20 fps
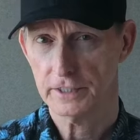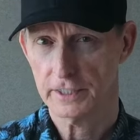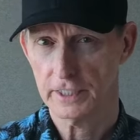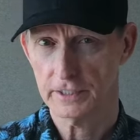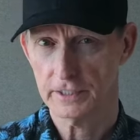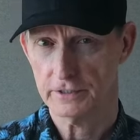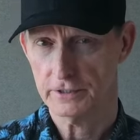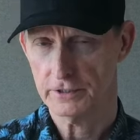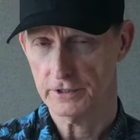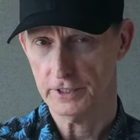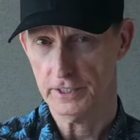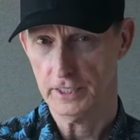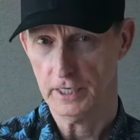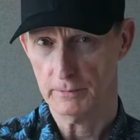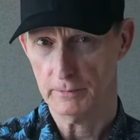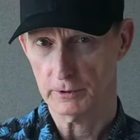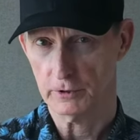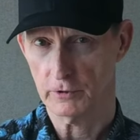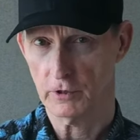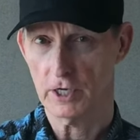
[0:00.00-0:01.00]
get to the
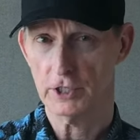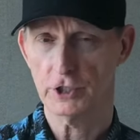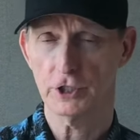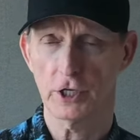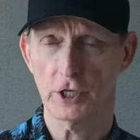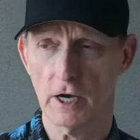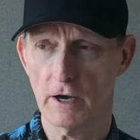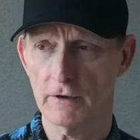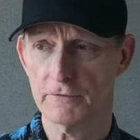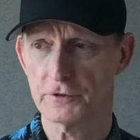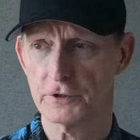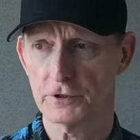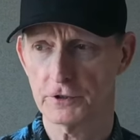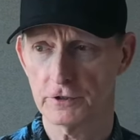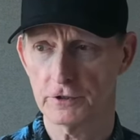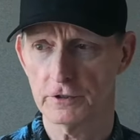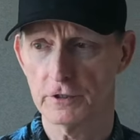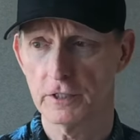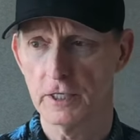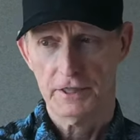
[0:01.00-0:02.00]
immigration
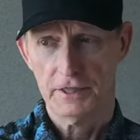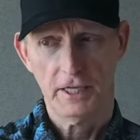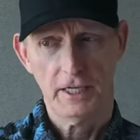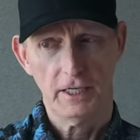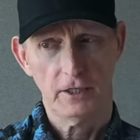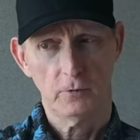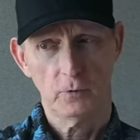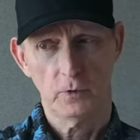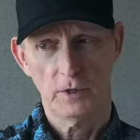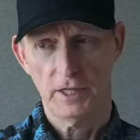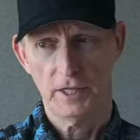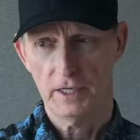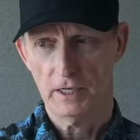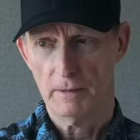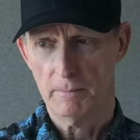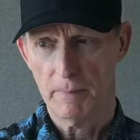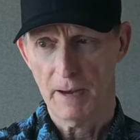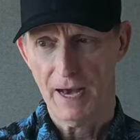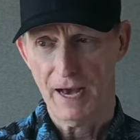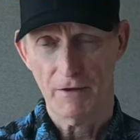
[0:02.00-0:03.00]
officer. I think within
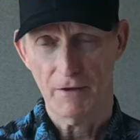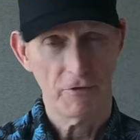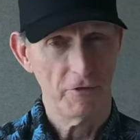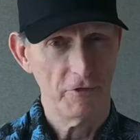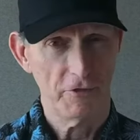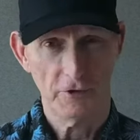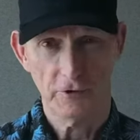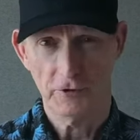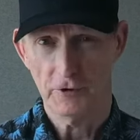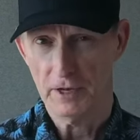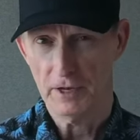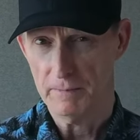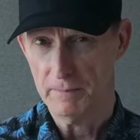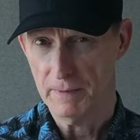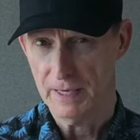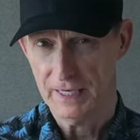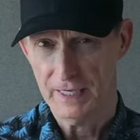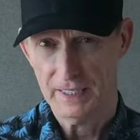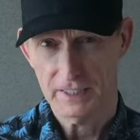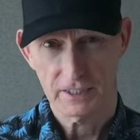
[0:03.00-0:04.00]
about 30
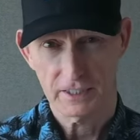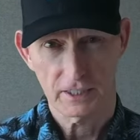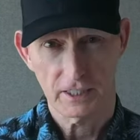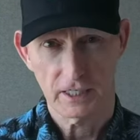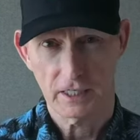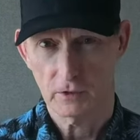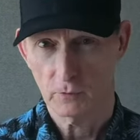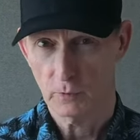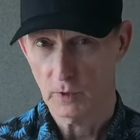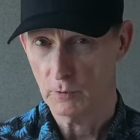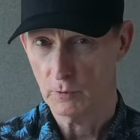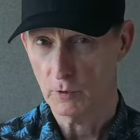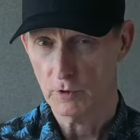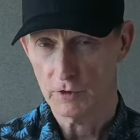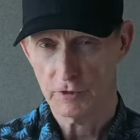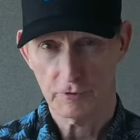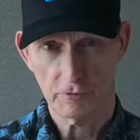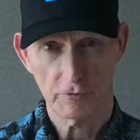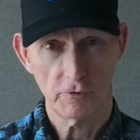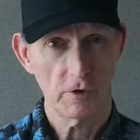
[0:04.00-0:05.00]
minutes, we were
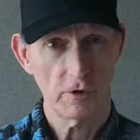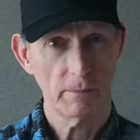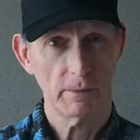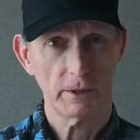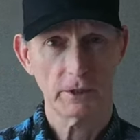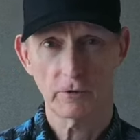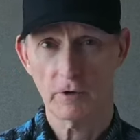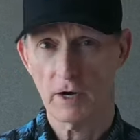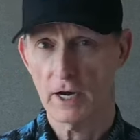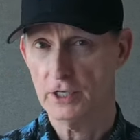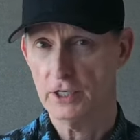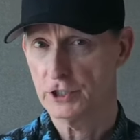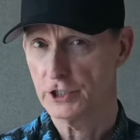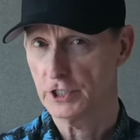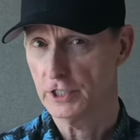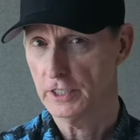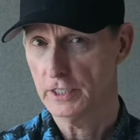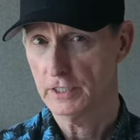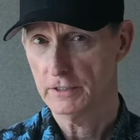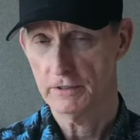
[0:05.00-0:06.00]
through
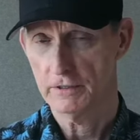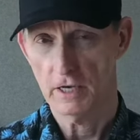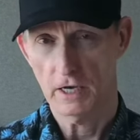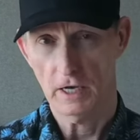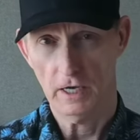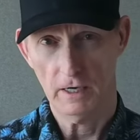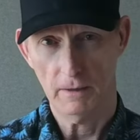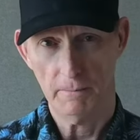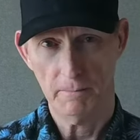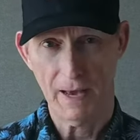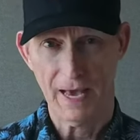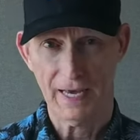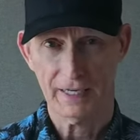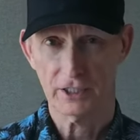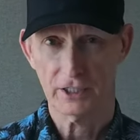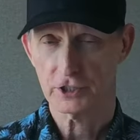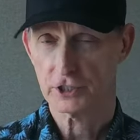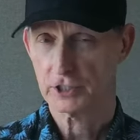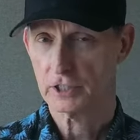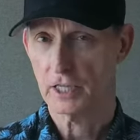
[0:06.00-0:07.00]
immigration. Uh,
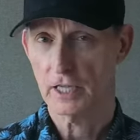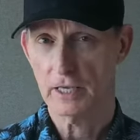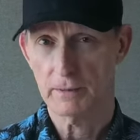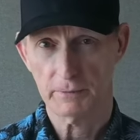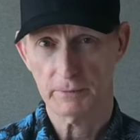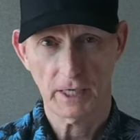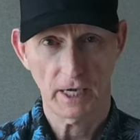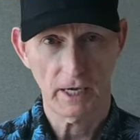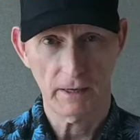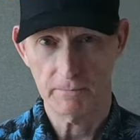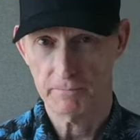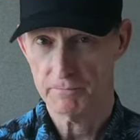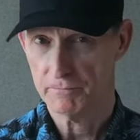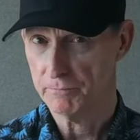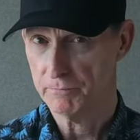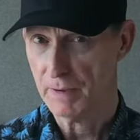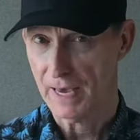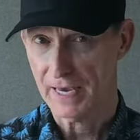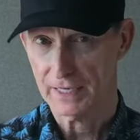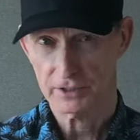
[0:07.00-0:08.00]
baggage claim came
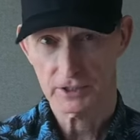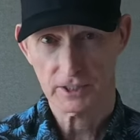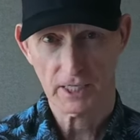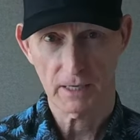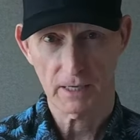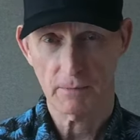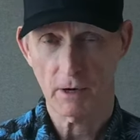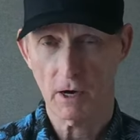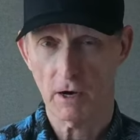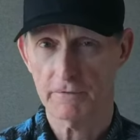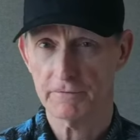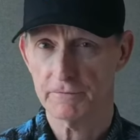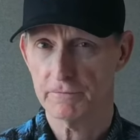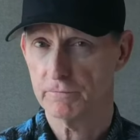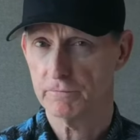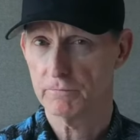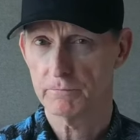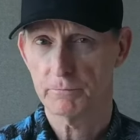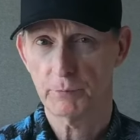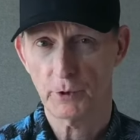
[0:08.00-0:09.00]
bags came off
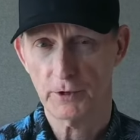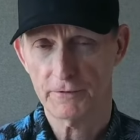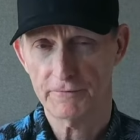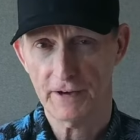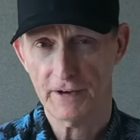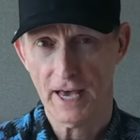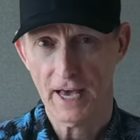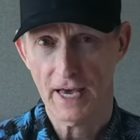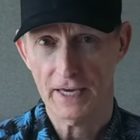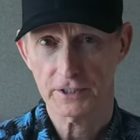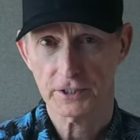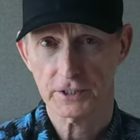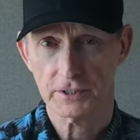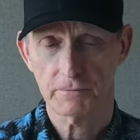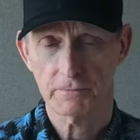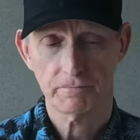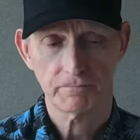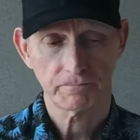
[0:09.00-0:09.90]
pretty fast